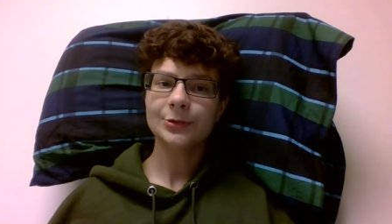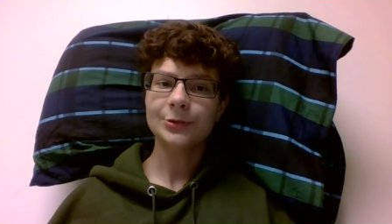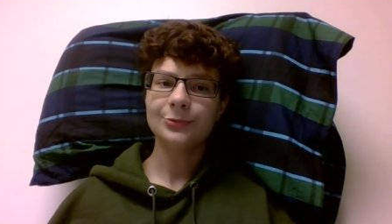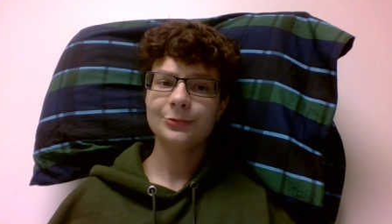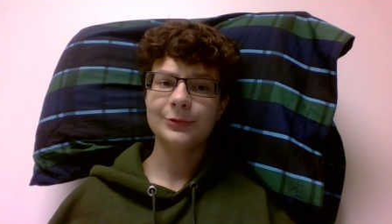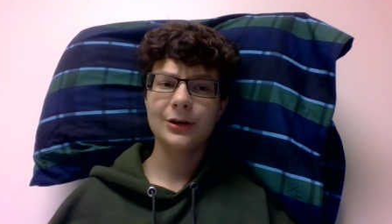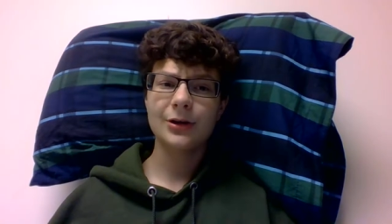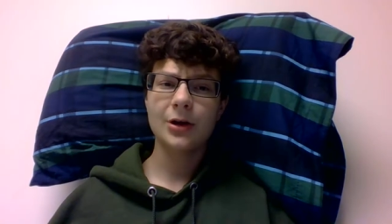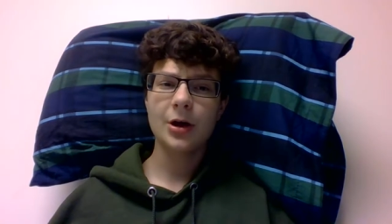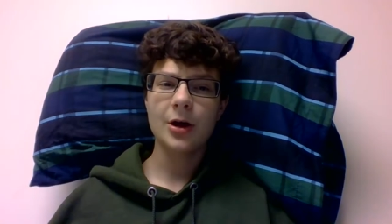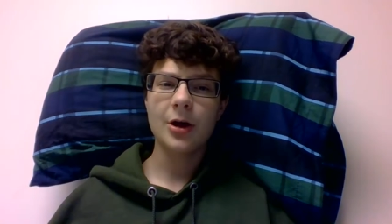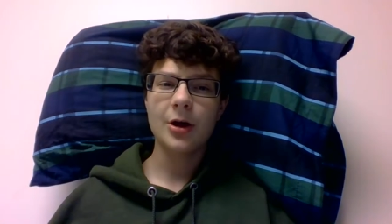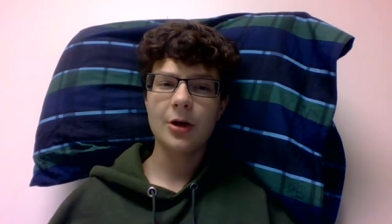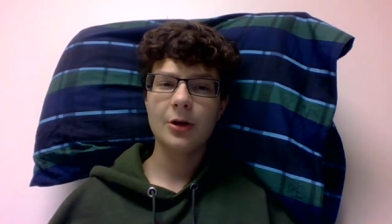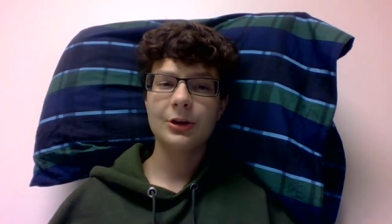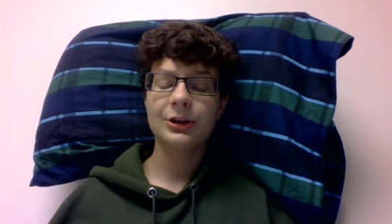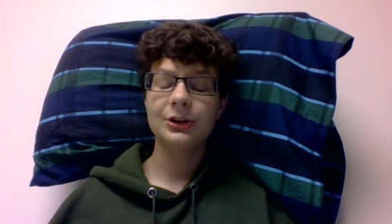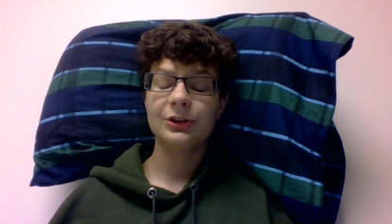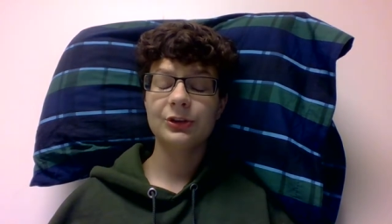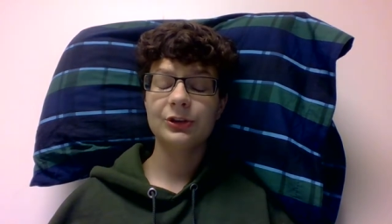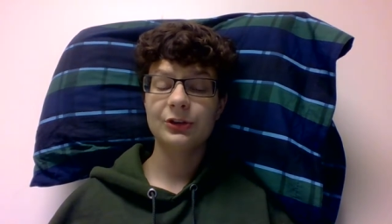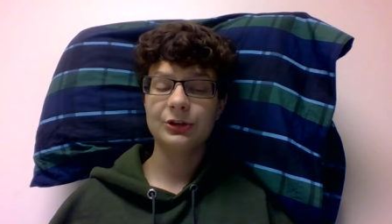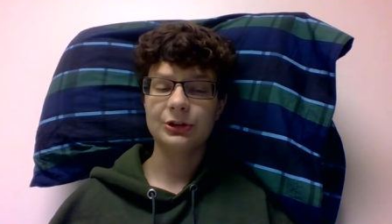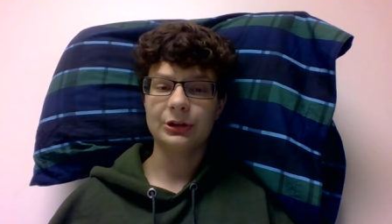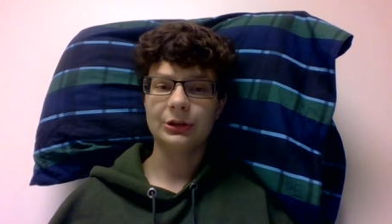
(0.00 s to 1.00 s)
we are all
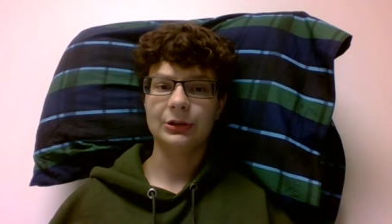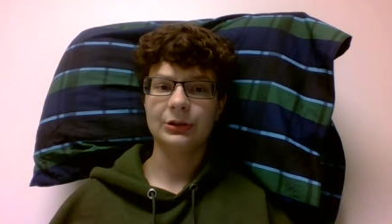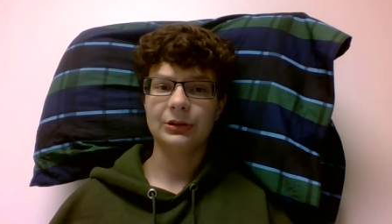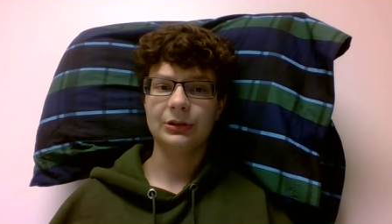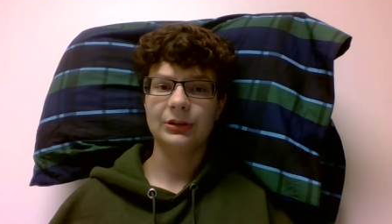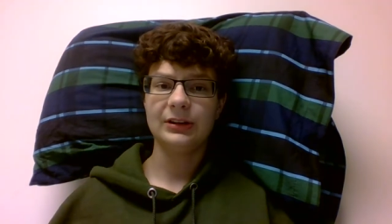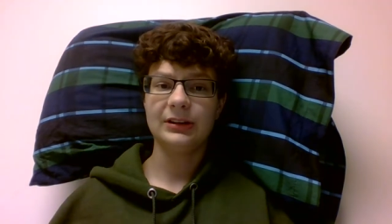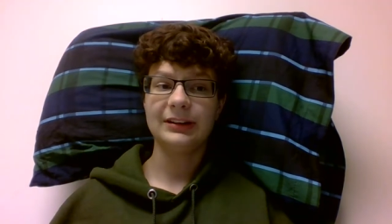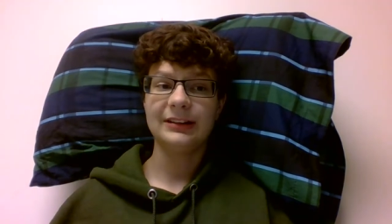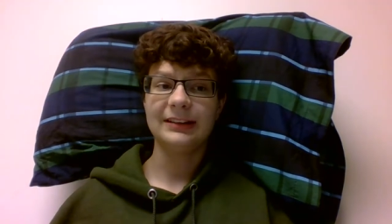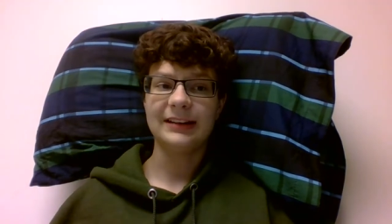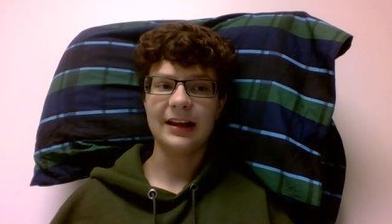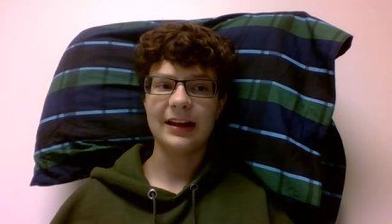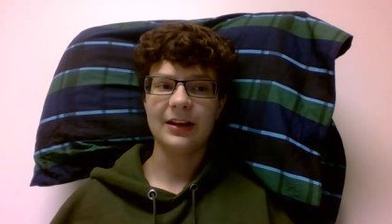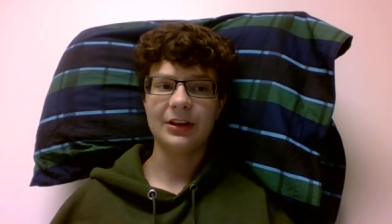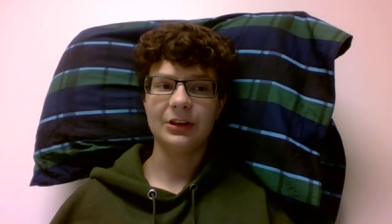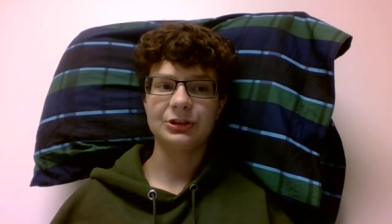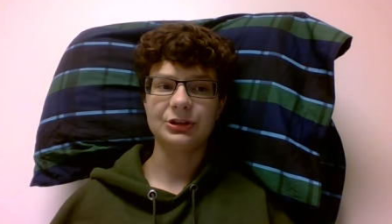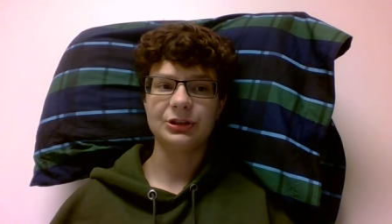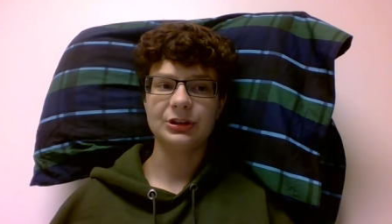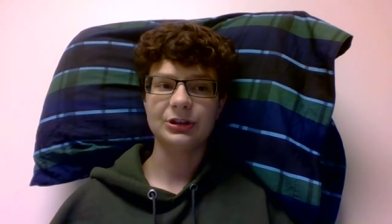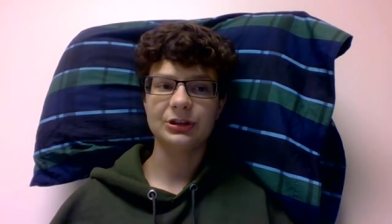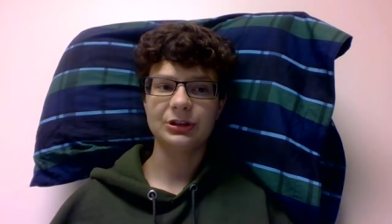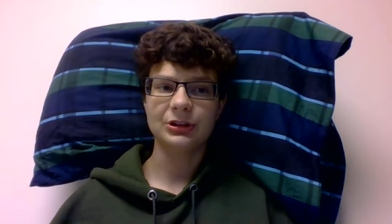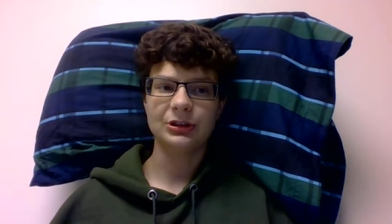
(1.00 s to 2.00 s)
concerned
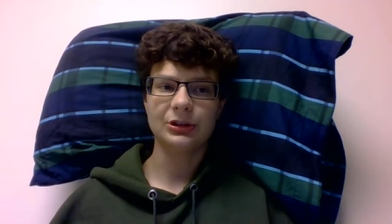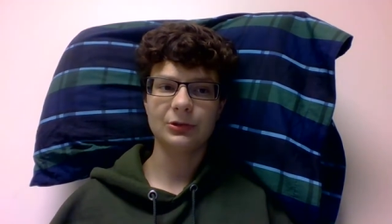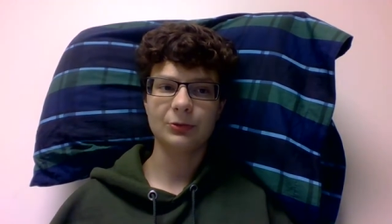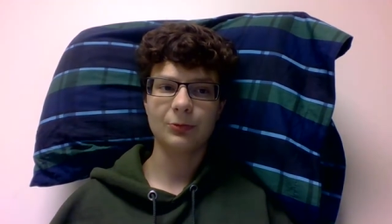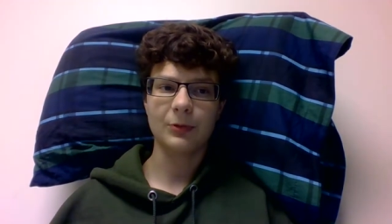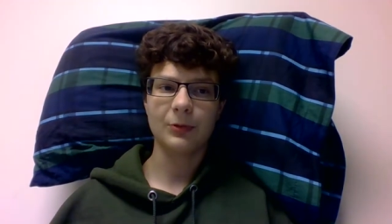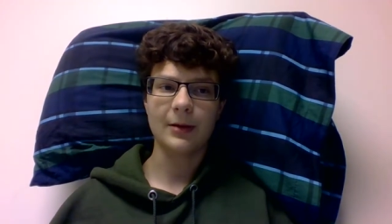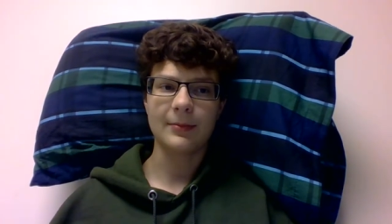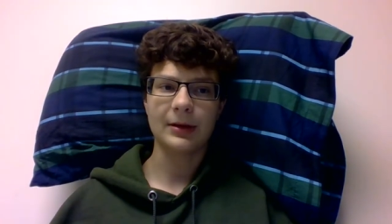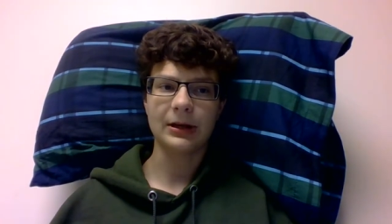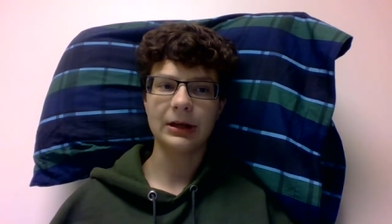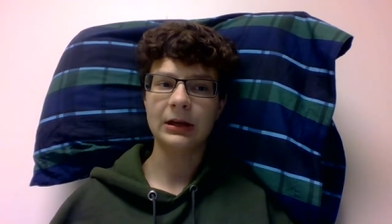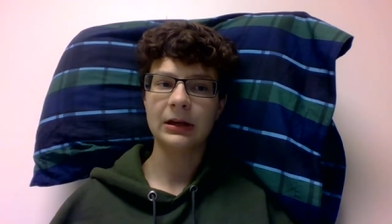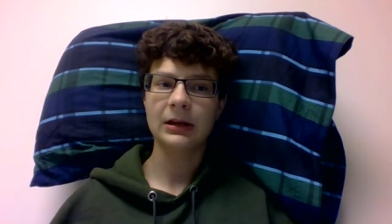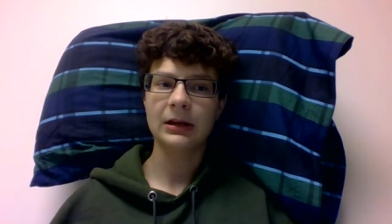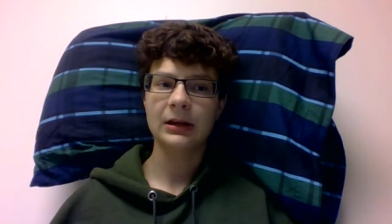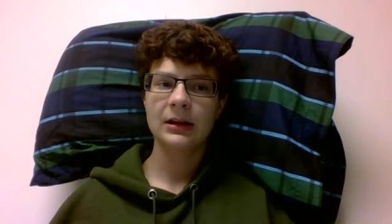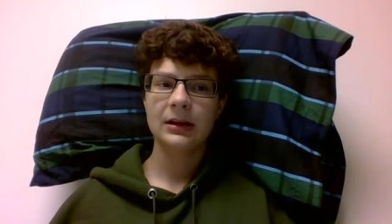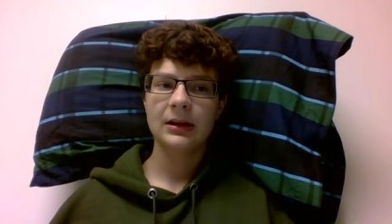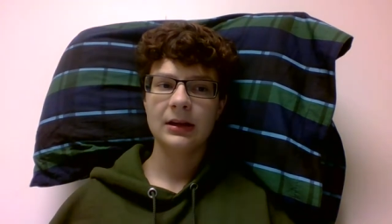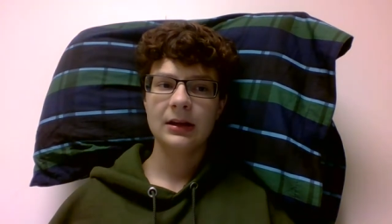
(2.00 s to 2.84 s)
intelligent good women